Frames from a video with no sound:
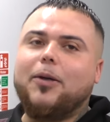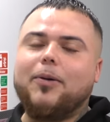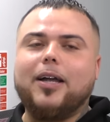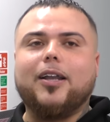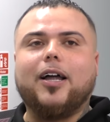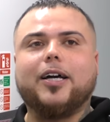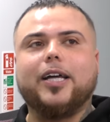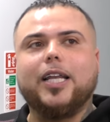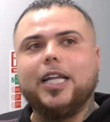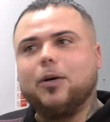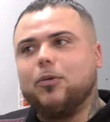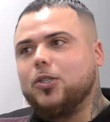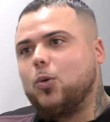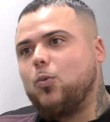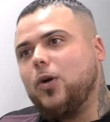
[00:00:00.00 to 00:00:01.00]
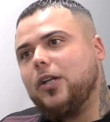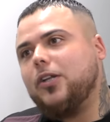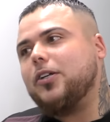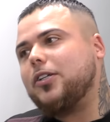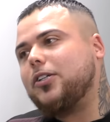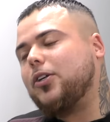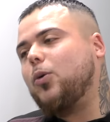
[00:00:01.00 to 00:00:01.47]
Anyway, luckily there was a
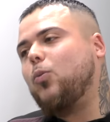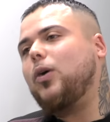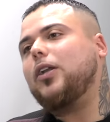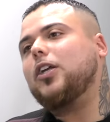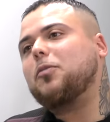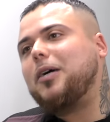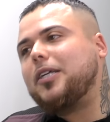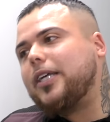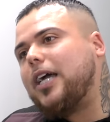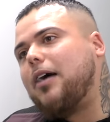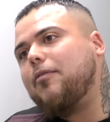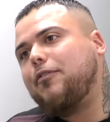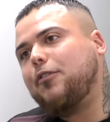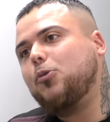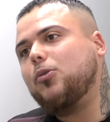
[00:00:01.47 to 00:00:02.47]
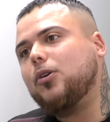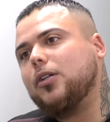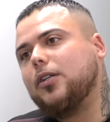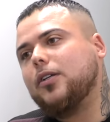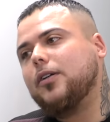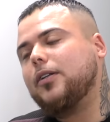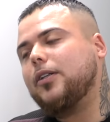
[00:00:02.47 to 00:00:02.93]
witness, so the witness must have come
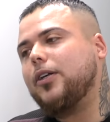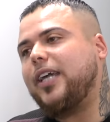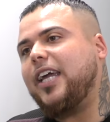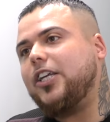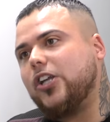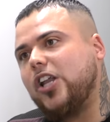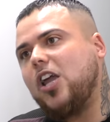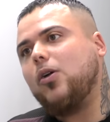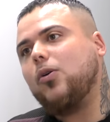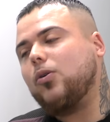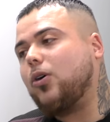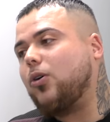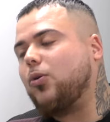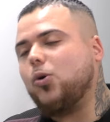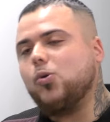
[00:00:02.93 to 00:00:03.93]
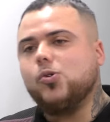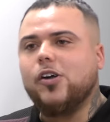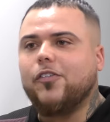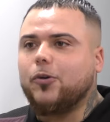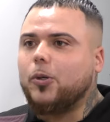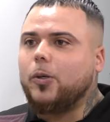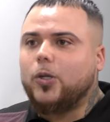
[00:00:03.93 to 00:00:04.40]
forward. The geezer that he,
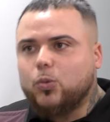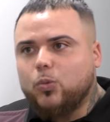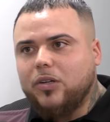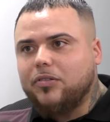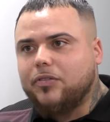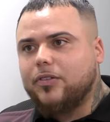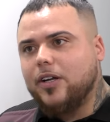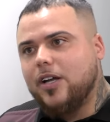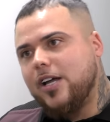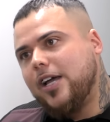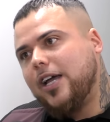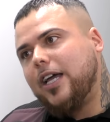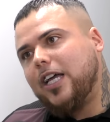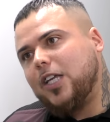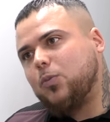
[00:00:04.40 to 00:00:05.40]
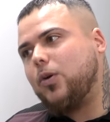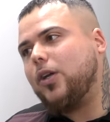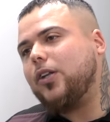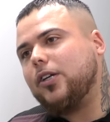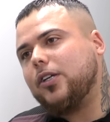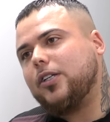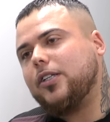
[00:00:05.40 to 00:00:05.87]
whoever he was with has
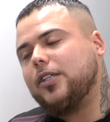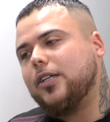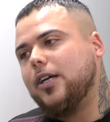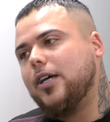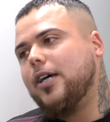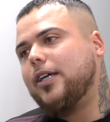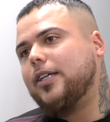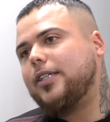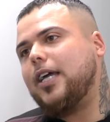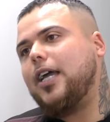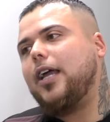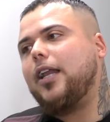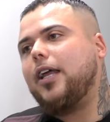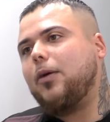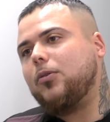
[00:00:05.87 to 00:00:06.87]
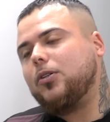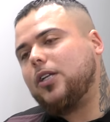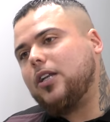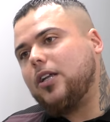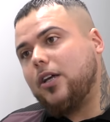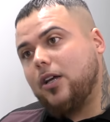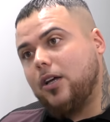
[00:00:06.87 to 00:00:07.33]
witnessed saying that it
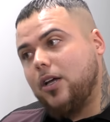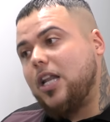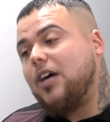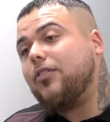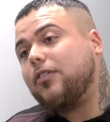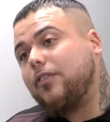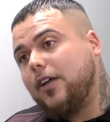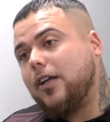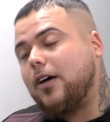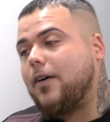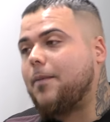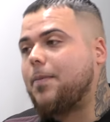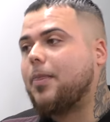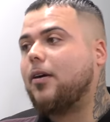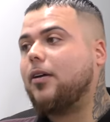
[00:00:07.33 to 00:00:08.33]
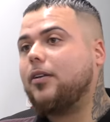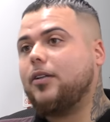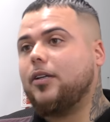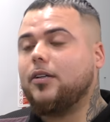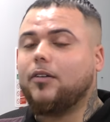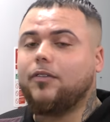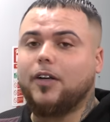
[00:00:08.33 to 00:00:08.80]
was an, uh, another fella, a,
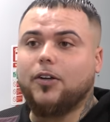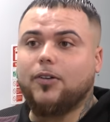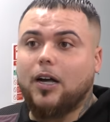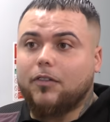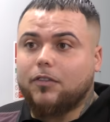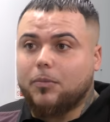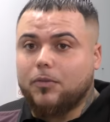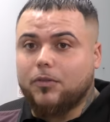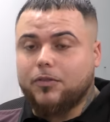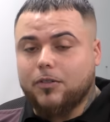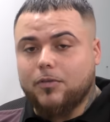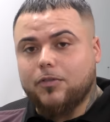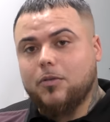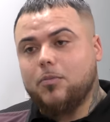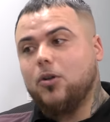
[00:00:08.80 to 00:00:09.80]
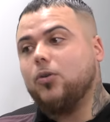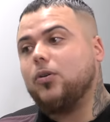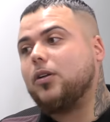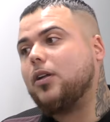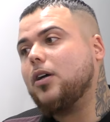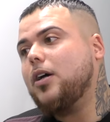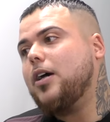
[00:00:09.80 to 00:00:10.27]
a, fella out from, from, from
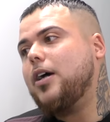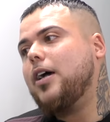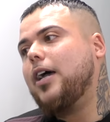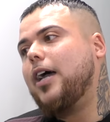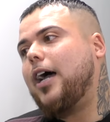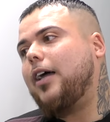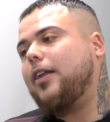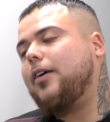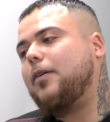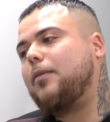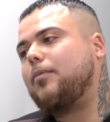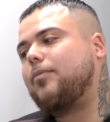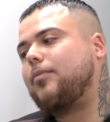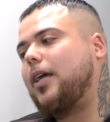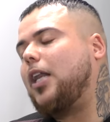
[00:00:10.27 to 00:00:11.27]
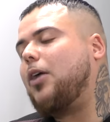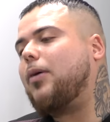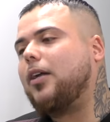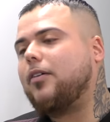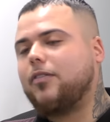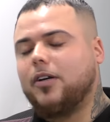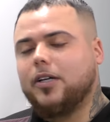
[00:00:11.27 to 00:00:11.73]
Luton. And um,
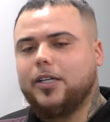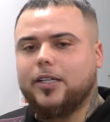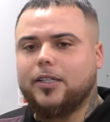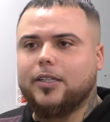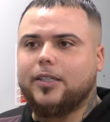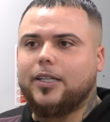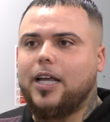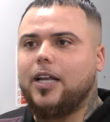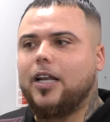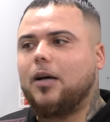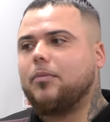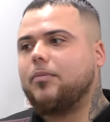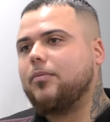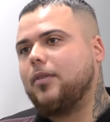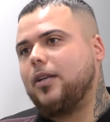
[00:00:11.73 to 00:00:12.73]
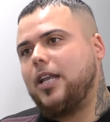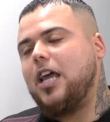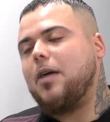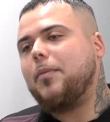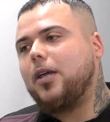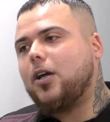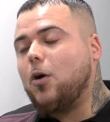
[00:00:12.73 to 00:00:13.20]
anyway, fucking, they ended up
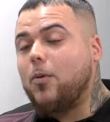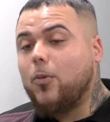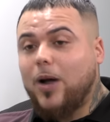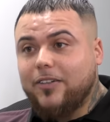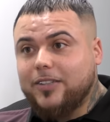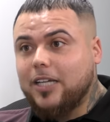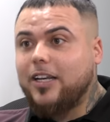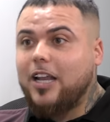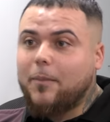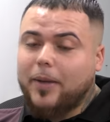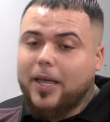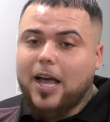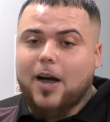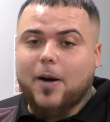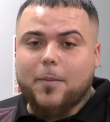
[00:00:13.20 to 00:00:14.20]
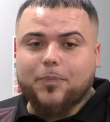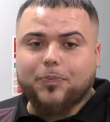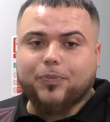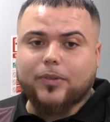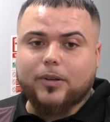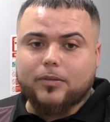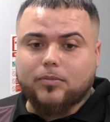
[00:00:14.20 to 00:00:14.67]
letting me go. But what they let me out,